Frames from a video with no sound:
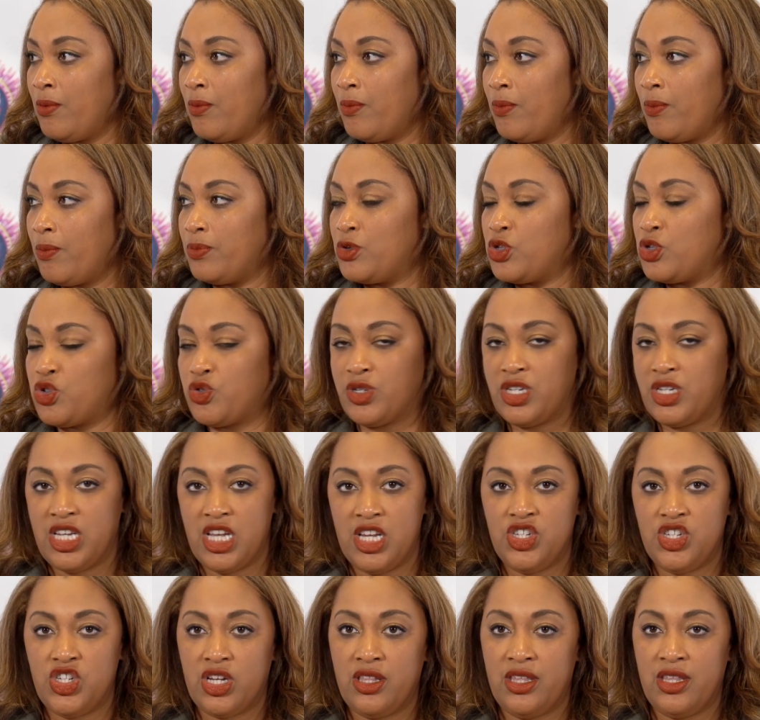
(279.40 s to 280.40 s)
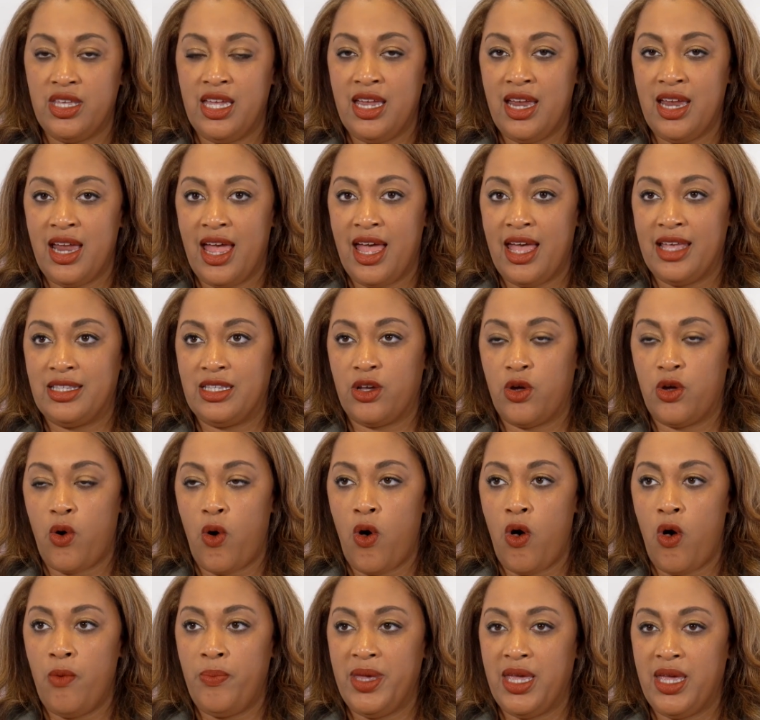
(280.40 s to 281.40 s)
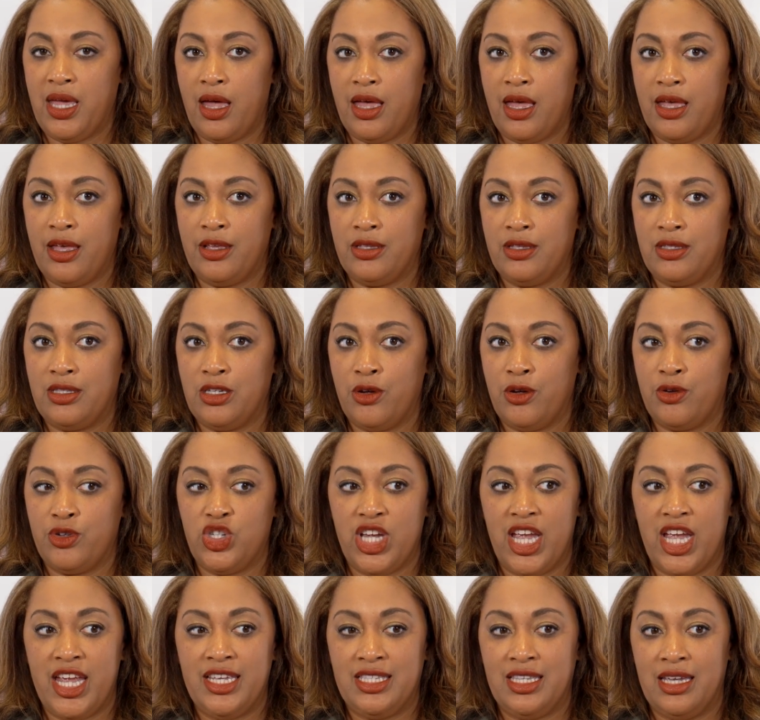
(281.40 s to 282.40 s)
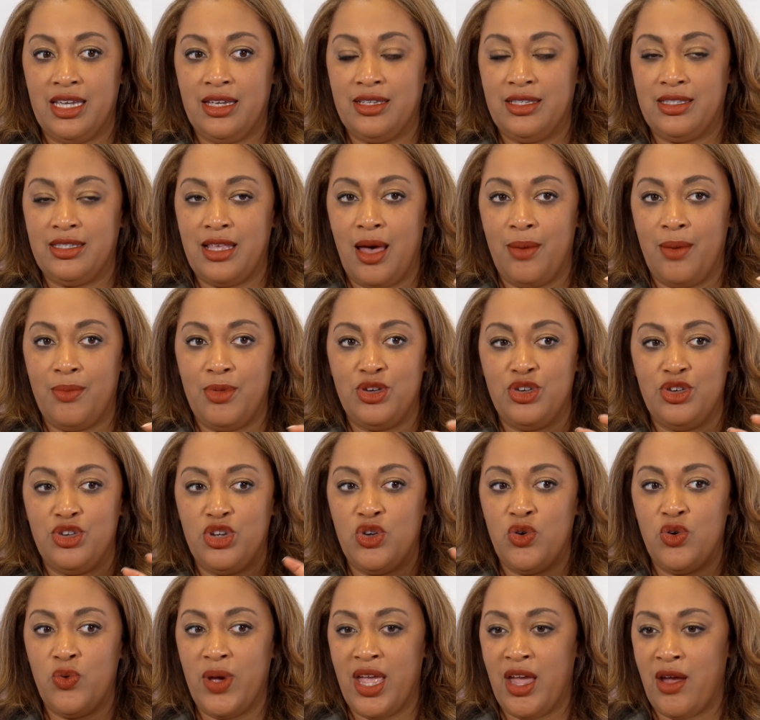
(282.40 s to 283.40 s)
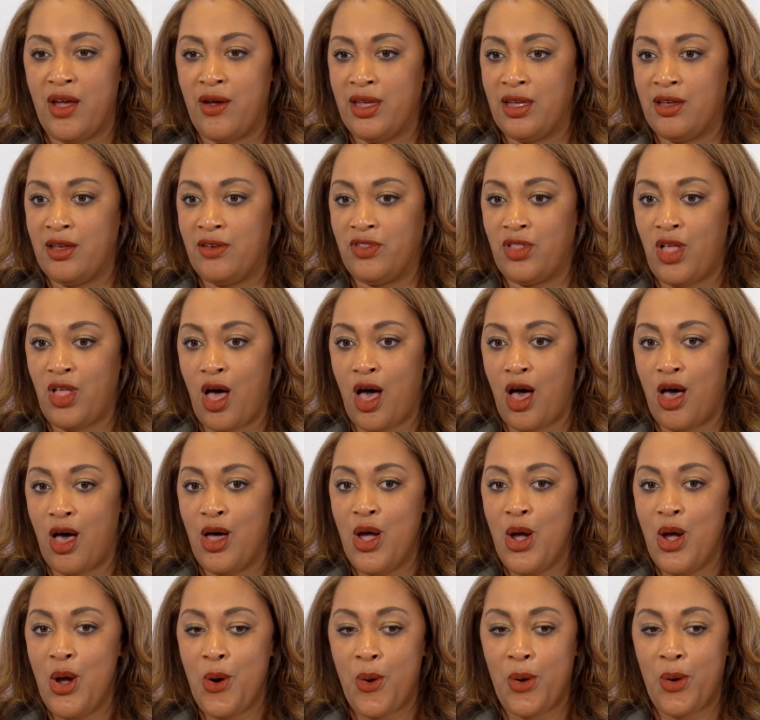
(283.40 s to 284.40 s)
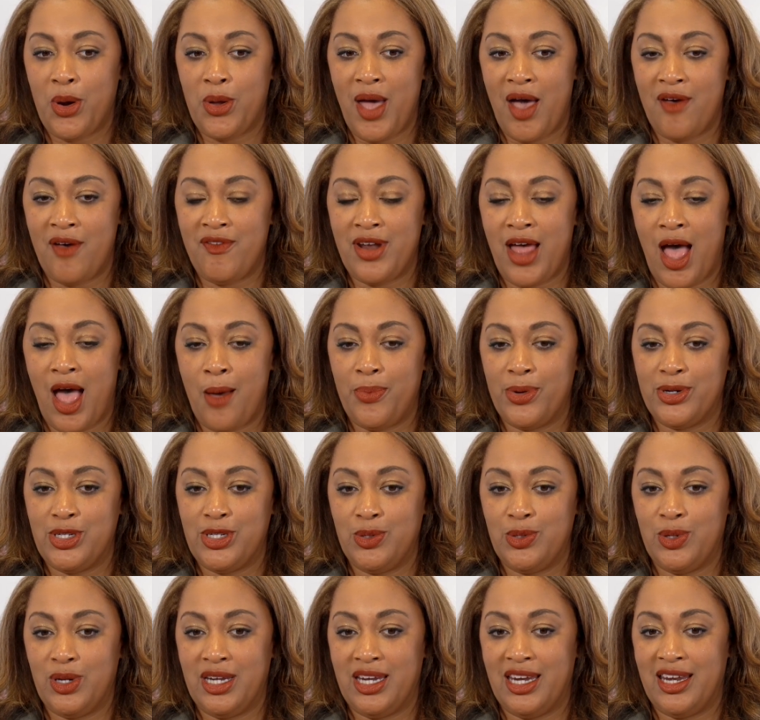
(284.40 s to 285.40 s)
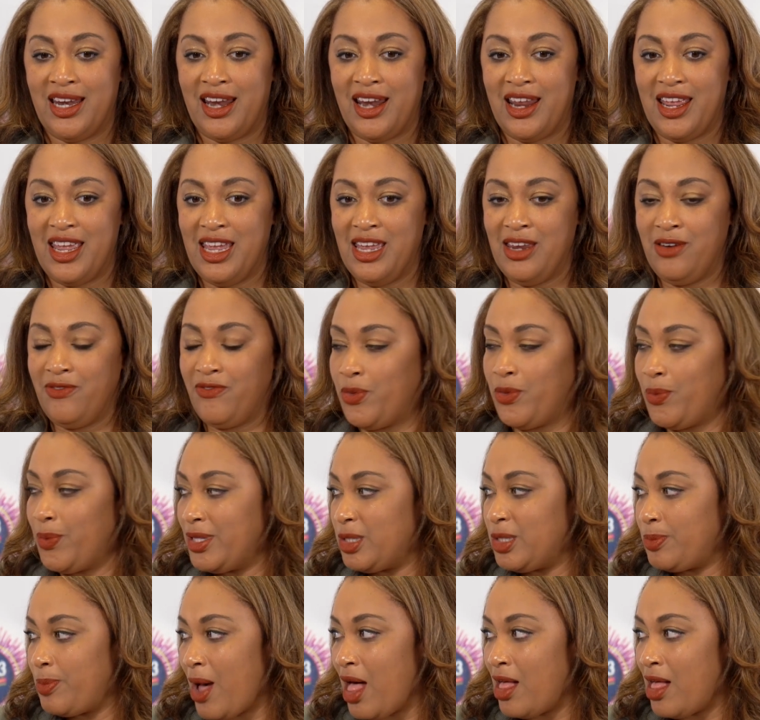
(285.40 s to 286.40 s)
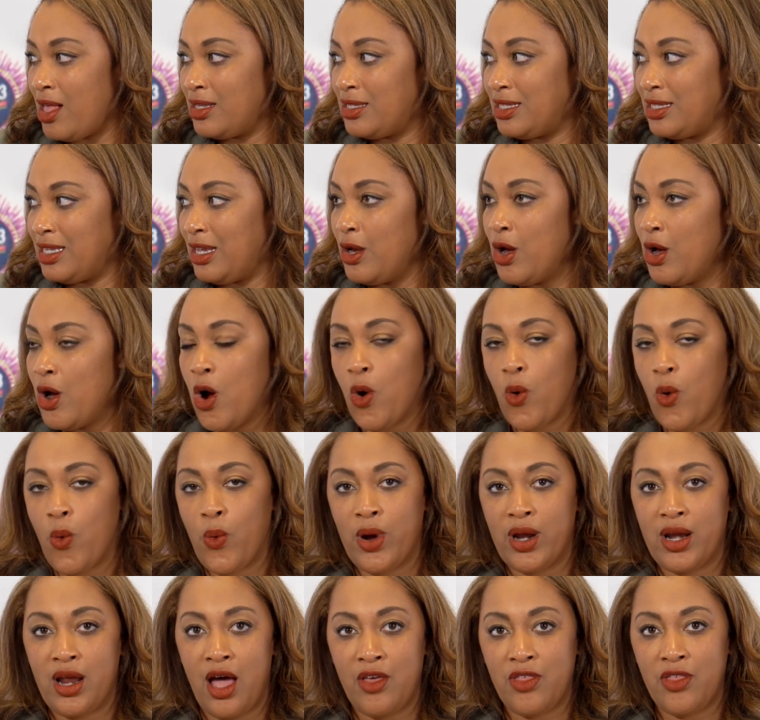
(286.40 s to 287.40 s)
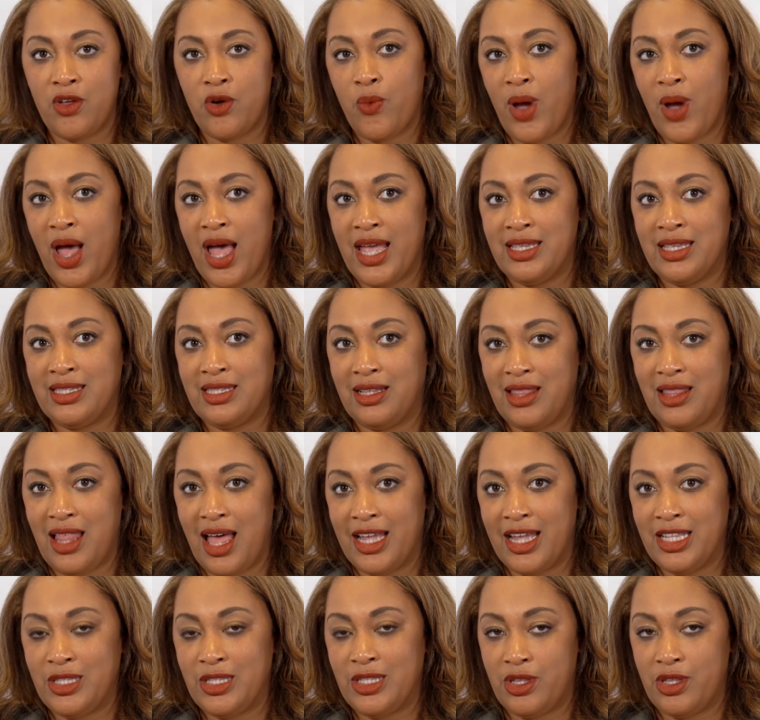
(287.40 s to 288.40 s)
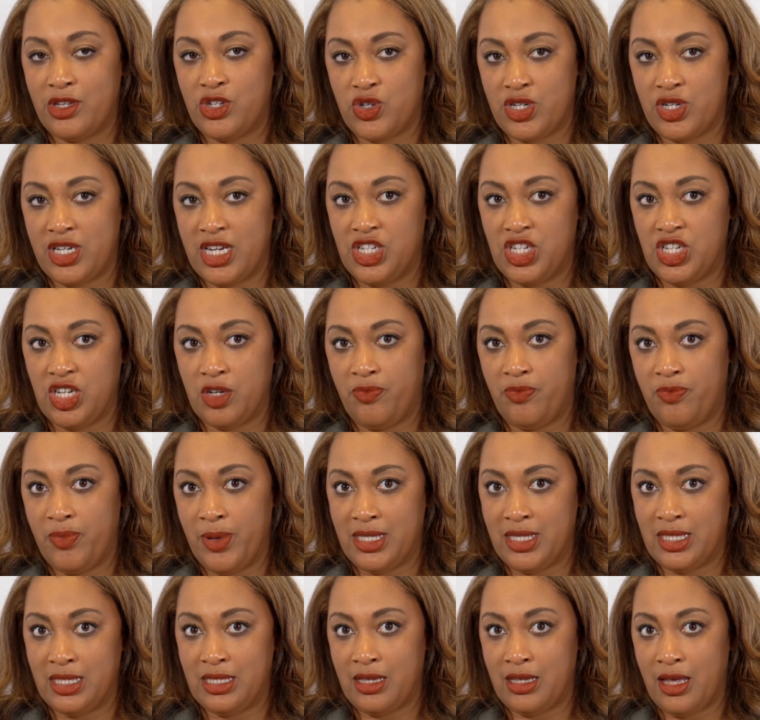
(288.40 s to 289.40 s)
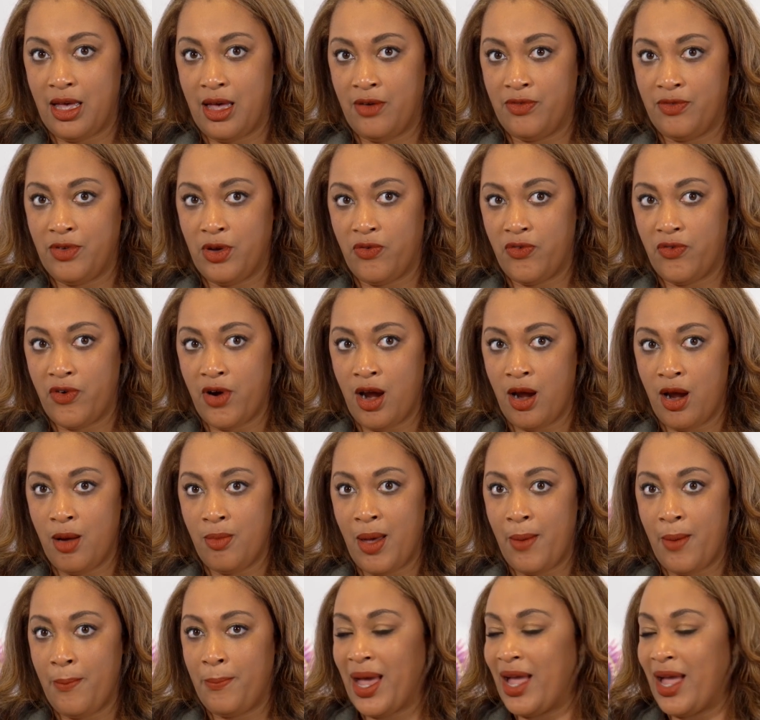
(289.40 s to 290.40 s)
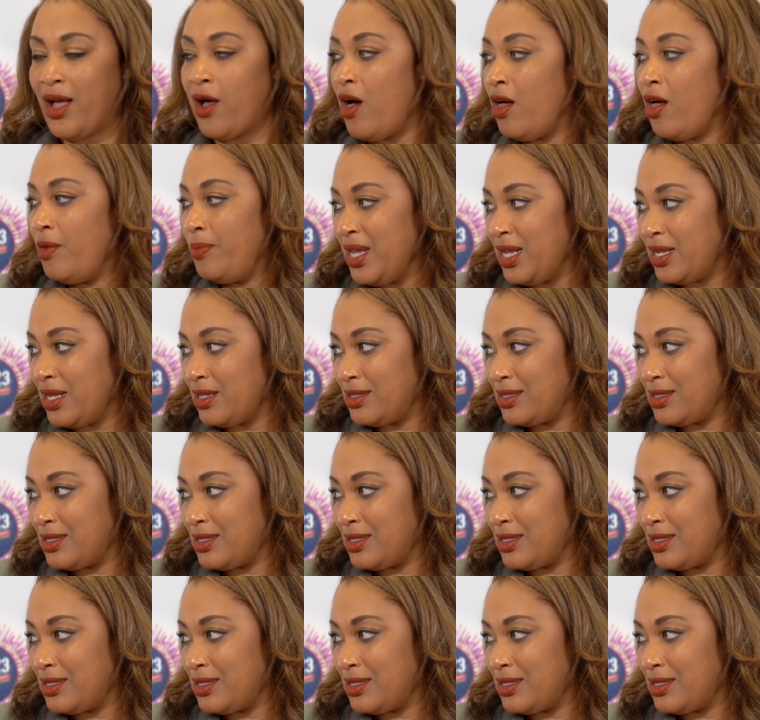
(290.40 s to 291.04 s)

strategically as a goal because you're chasing some new area of law, or you have an opportunity to influence policy, or it otherwise aligns with the strategic business of your firm, by all means.